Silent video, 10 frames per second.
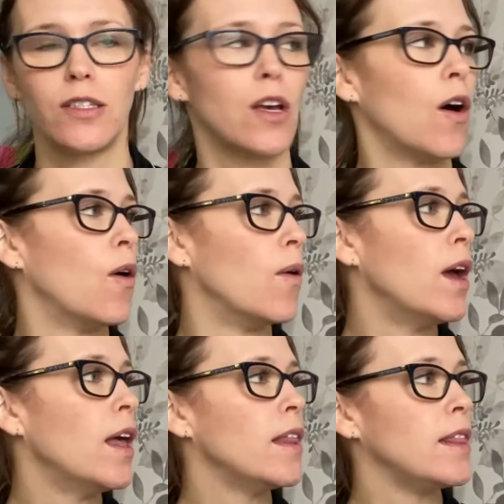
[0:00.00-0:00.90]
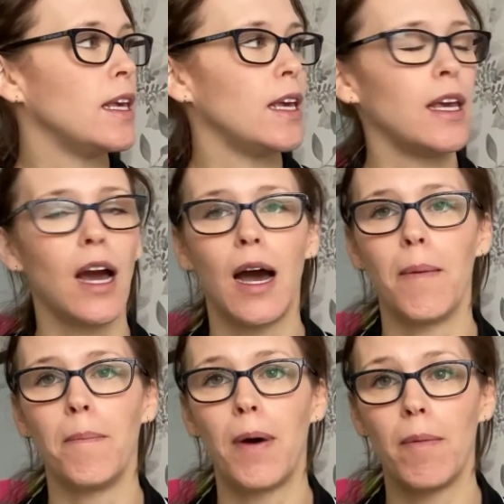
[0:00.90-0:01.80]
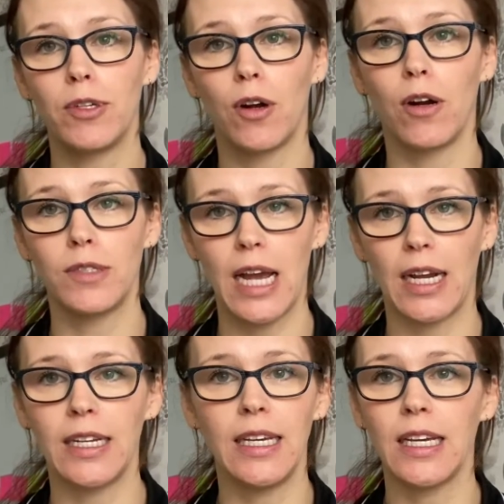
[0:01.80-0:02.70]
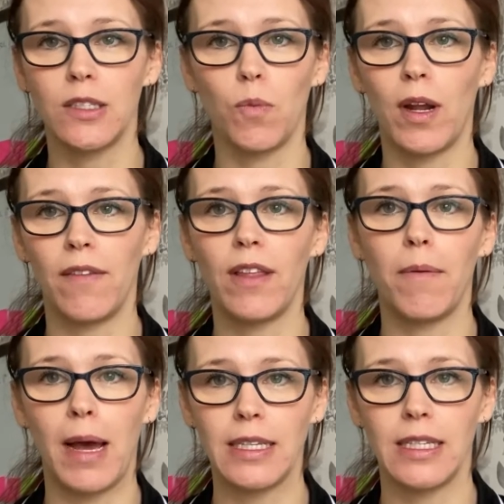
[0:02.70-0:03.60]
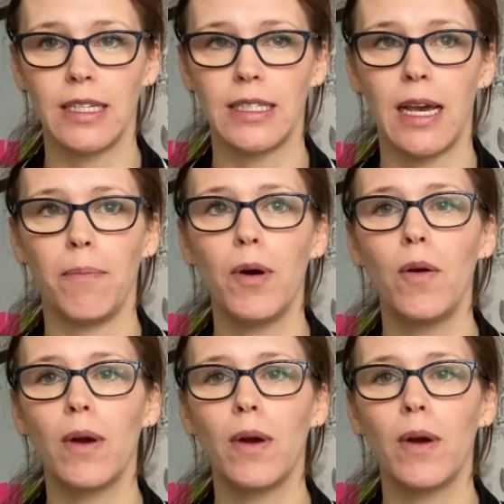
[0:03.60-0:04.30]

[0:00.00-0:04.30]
So the Pomodoro technique is one of them as an example,